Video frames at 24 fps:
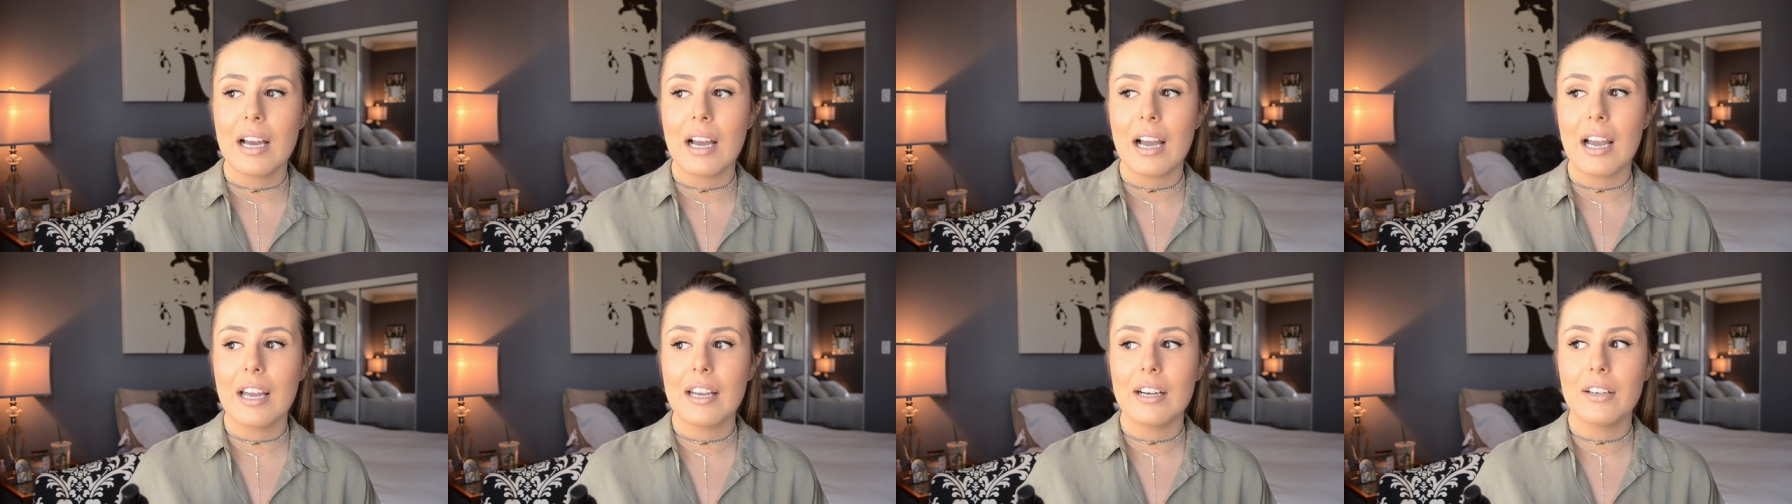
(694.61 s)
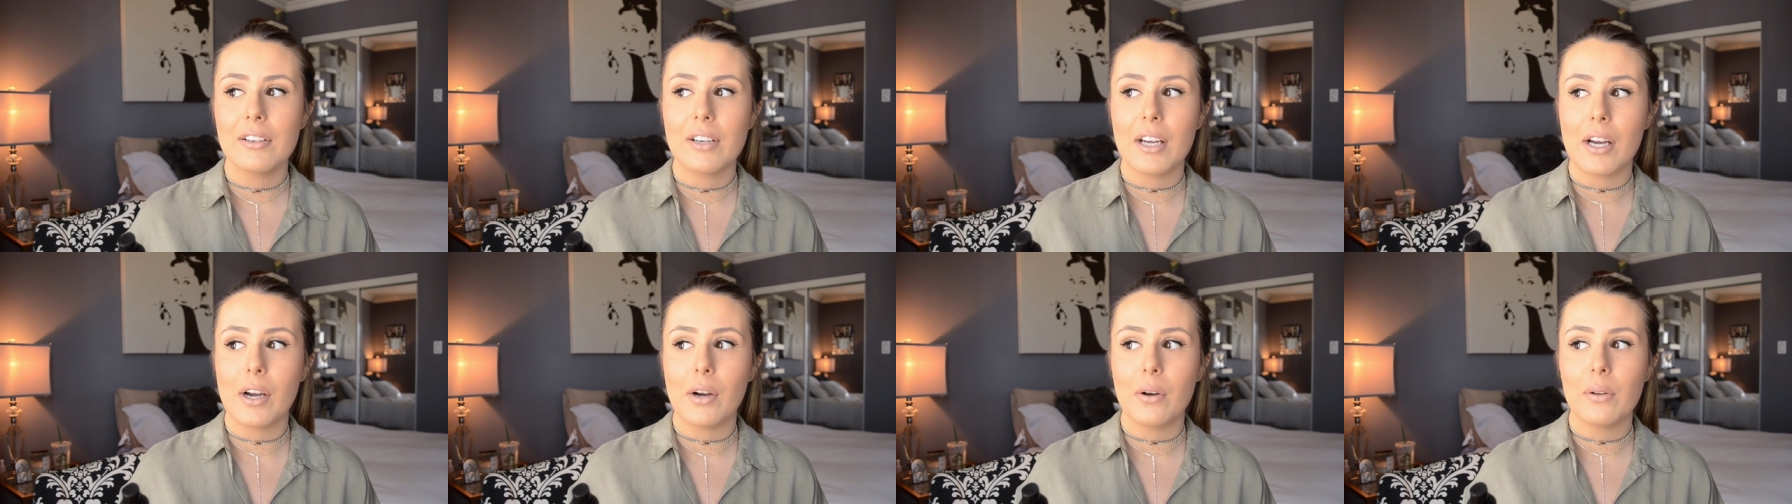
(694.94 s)
I
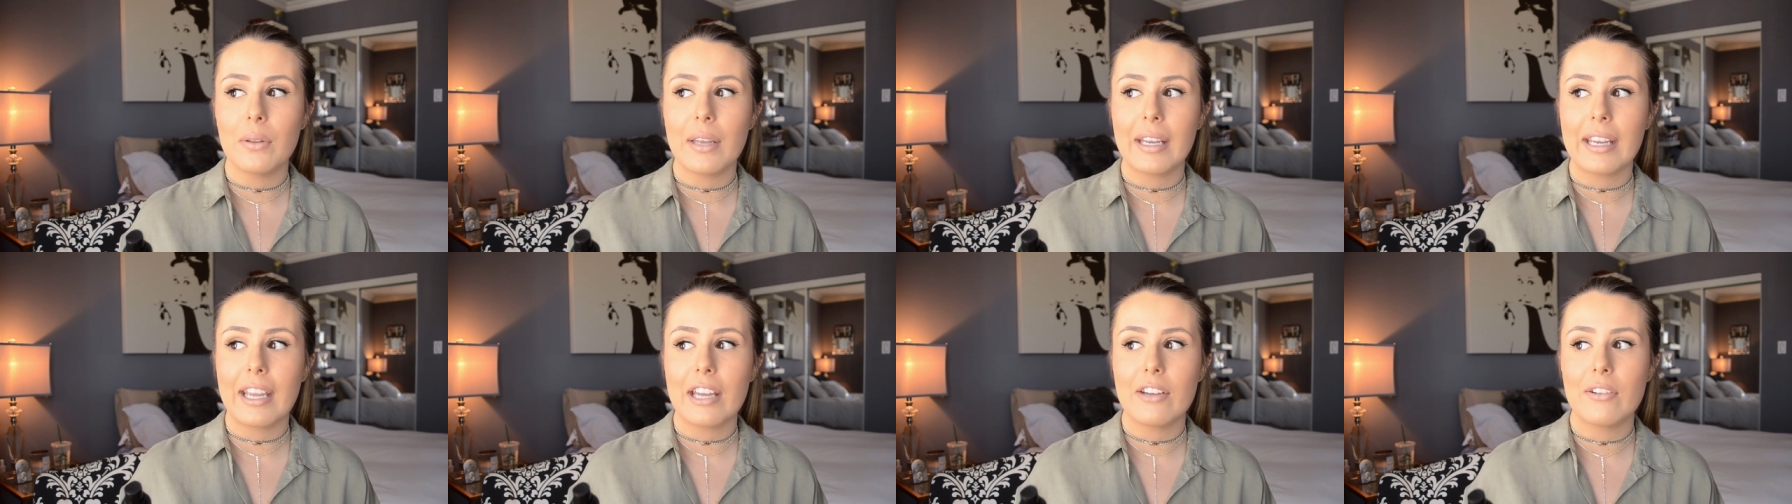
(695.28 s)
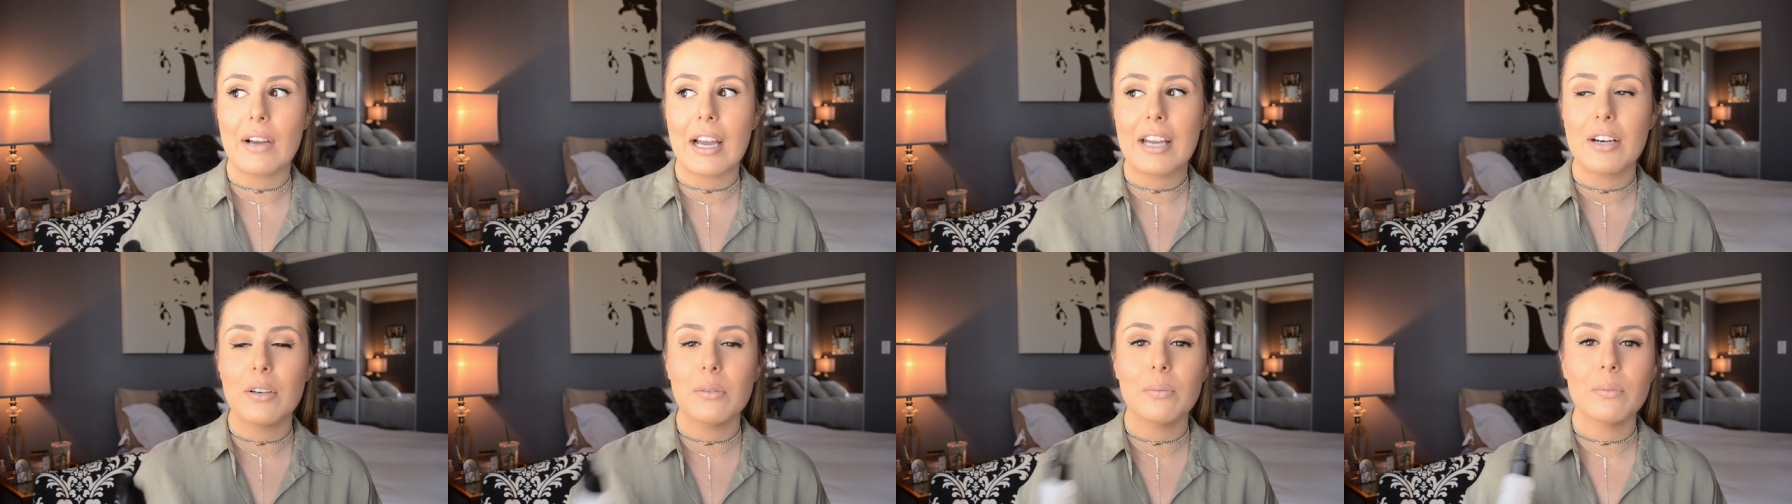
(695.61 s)
don't know, like
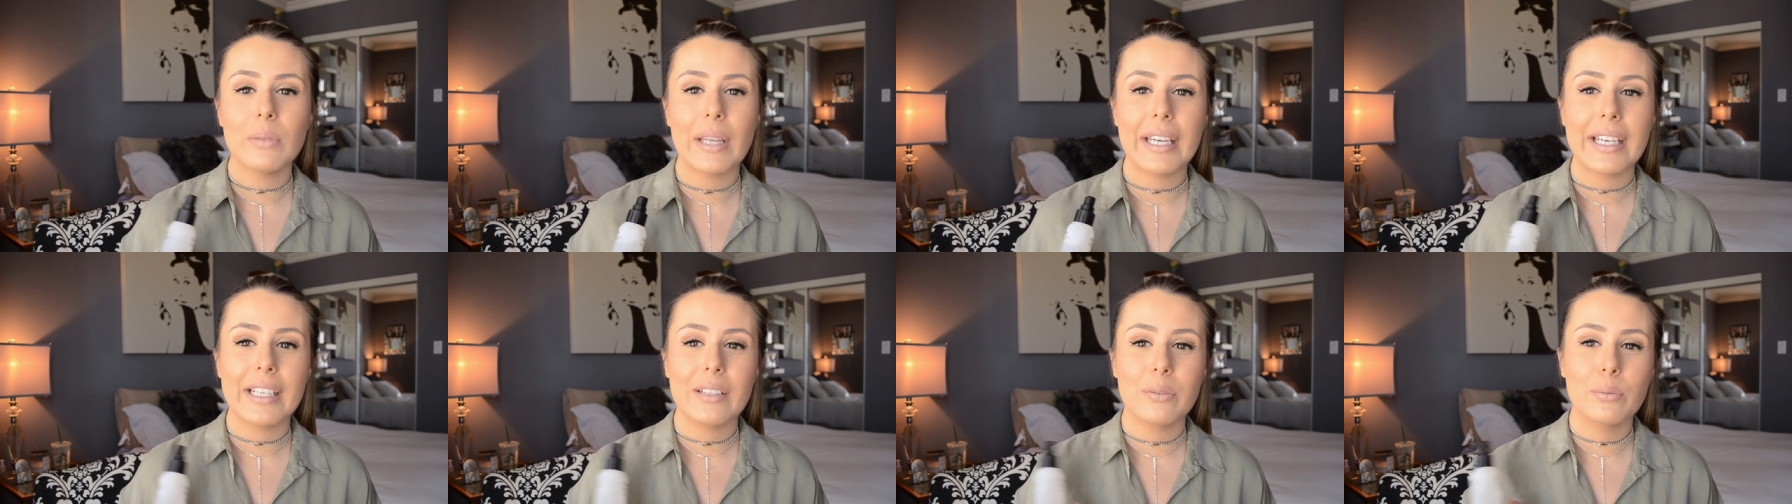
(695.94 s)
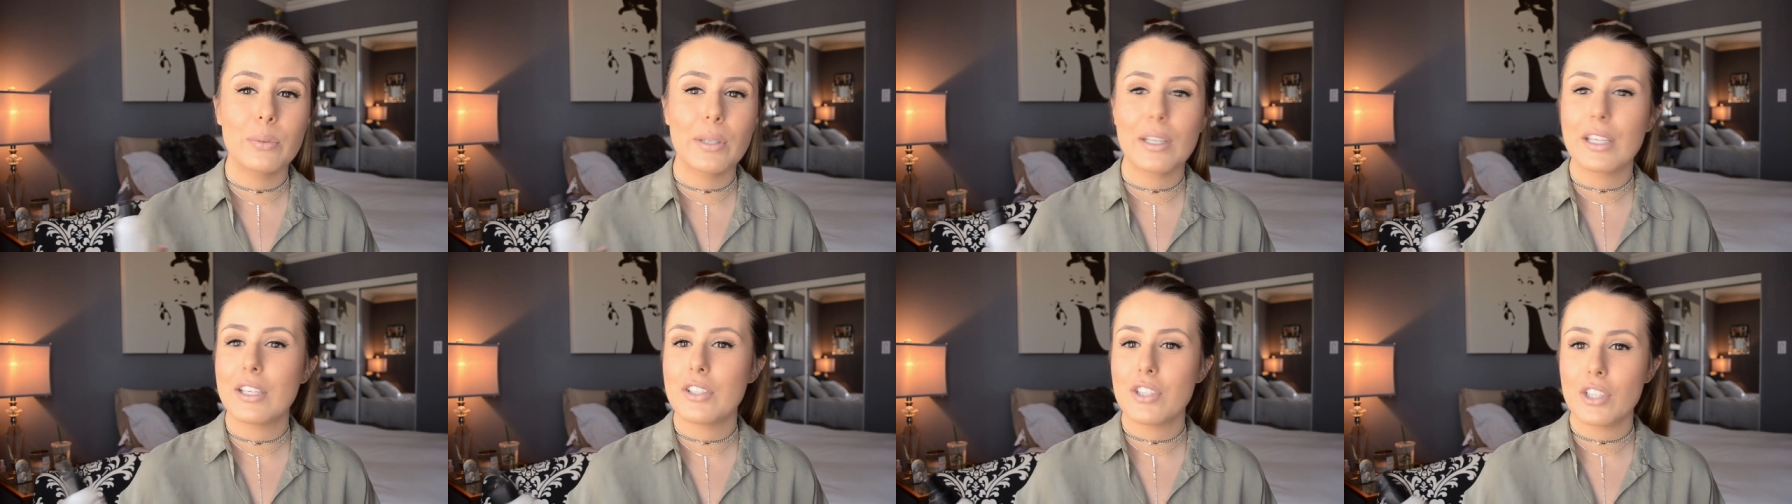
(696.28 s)
I don't like
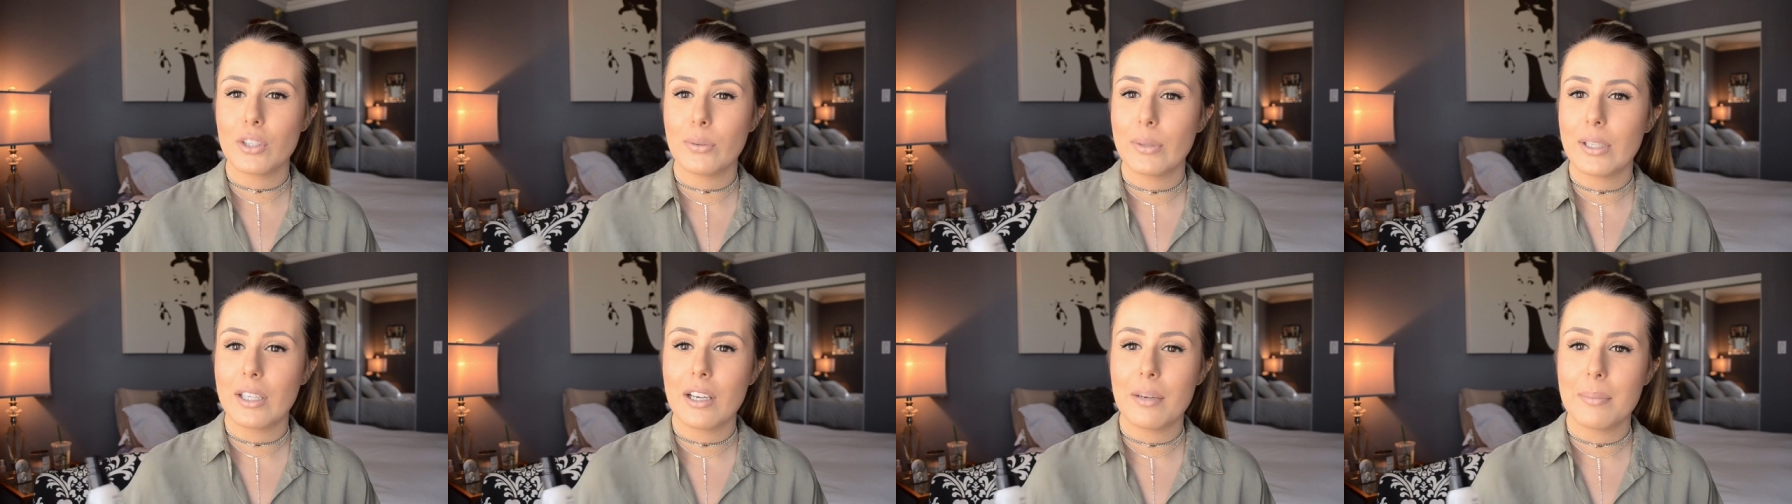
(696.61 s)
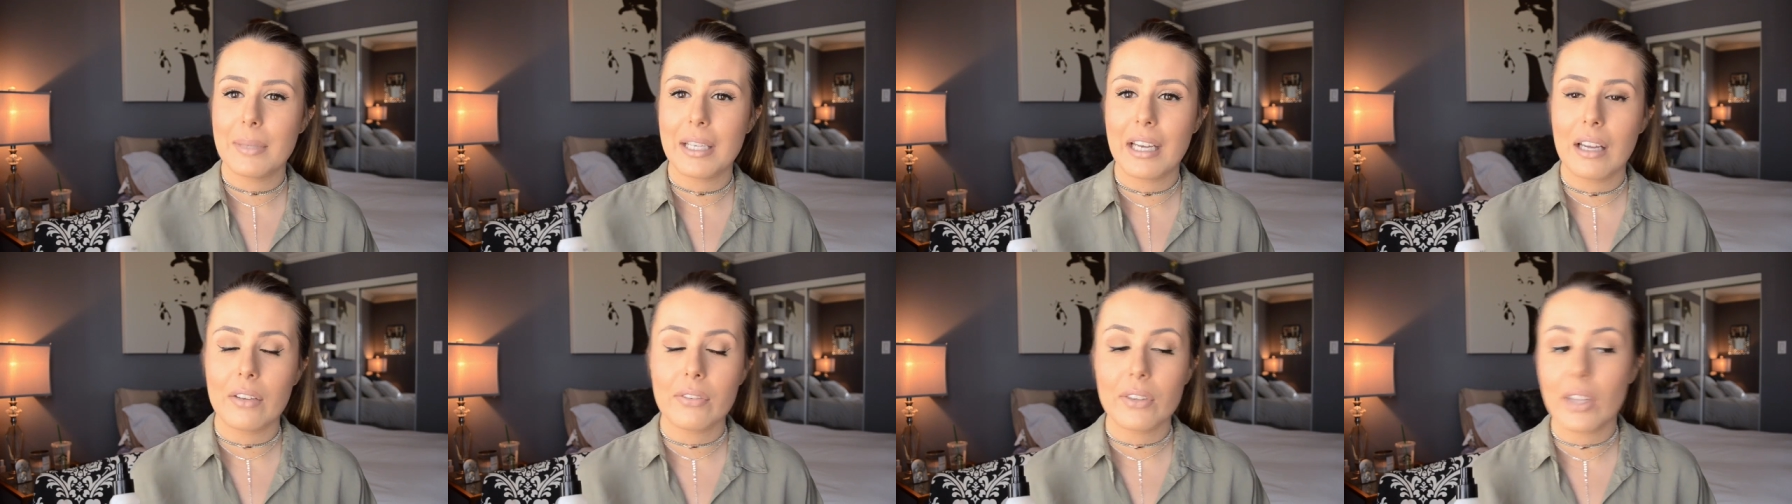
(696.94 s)
really dewy on
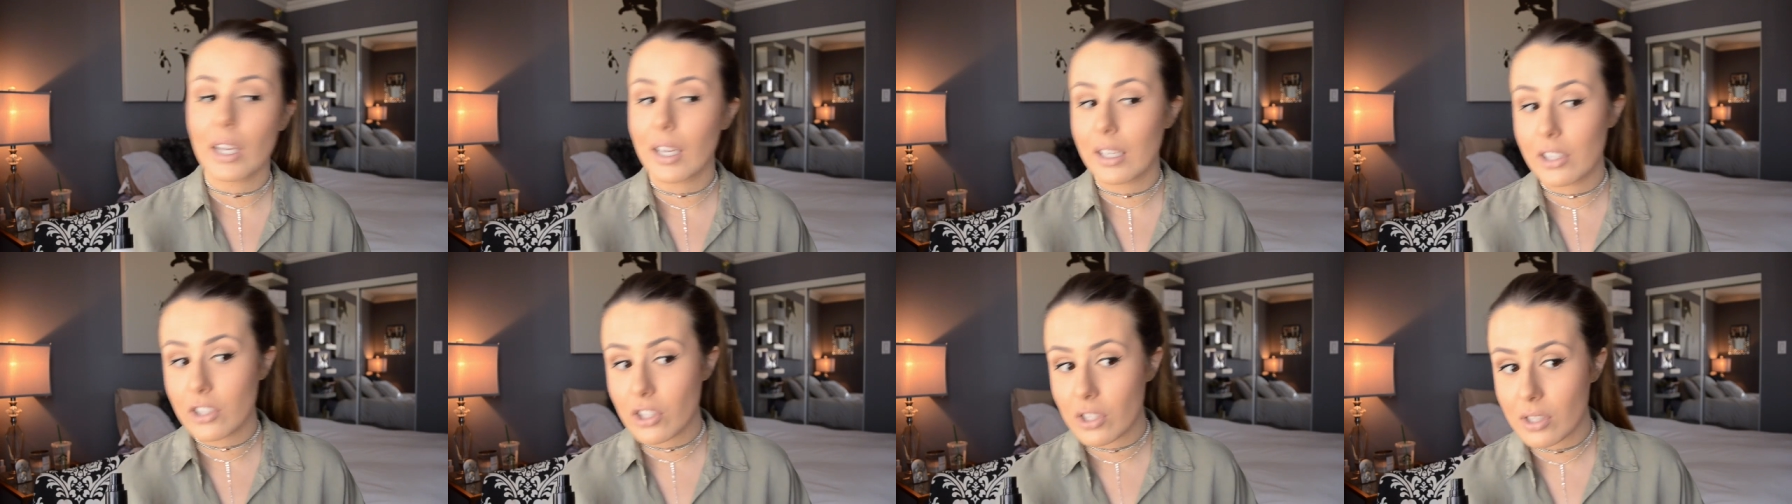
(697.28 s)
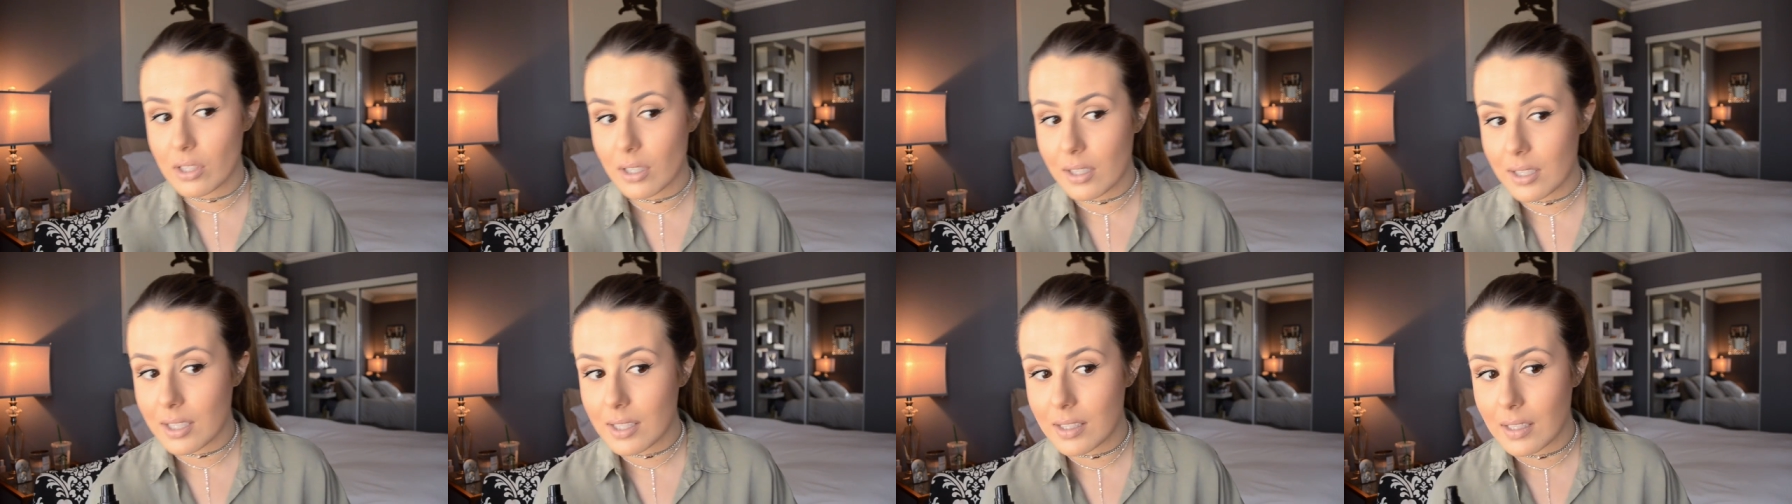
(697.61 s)
me. I feel like it just
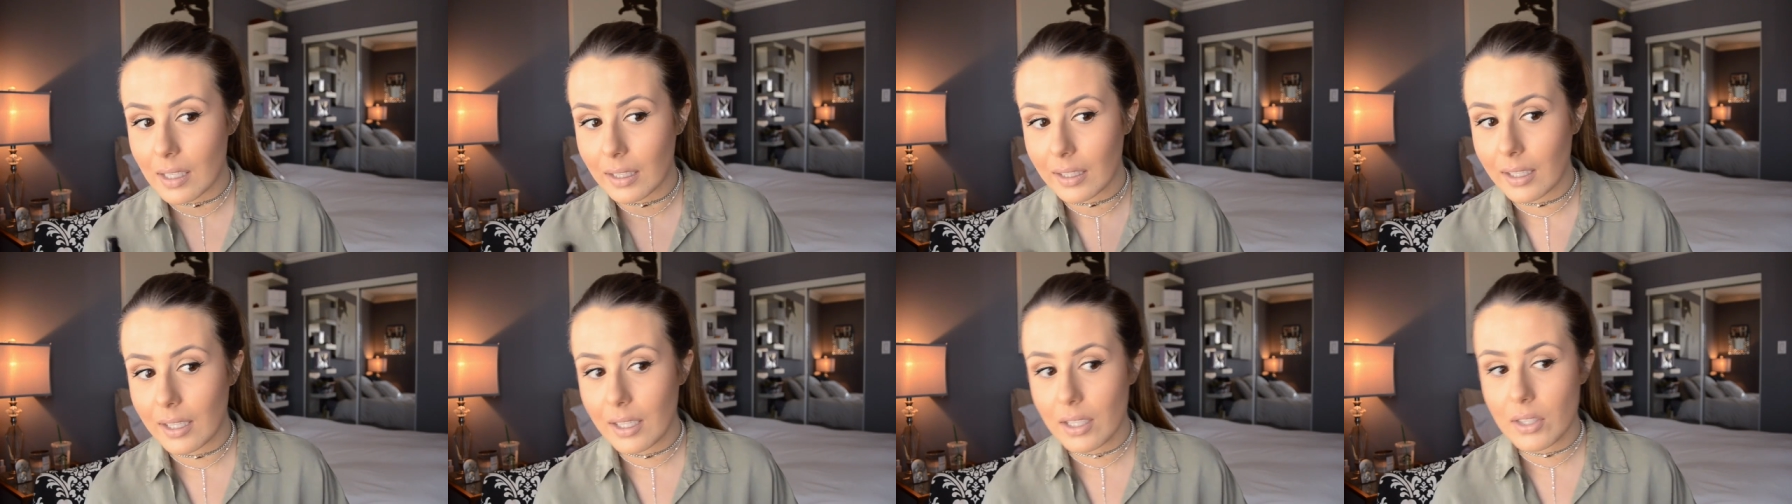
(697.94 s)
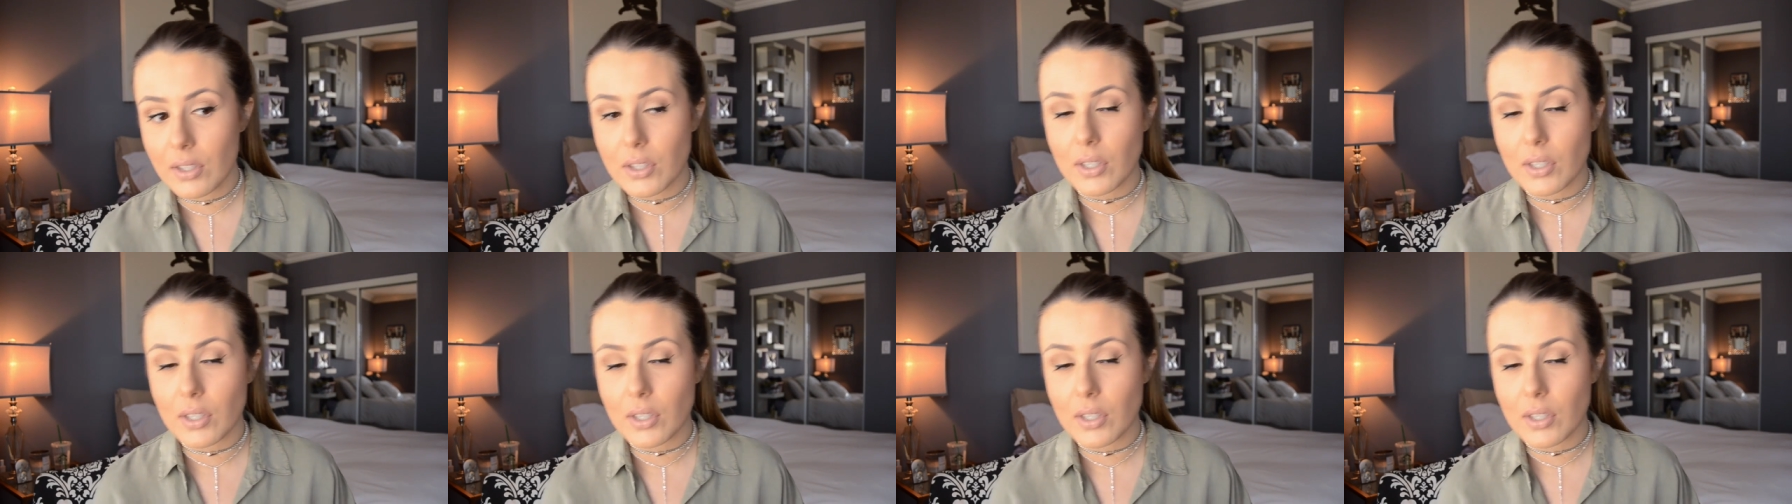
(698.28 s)
looks sticky.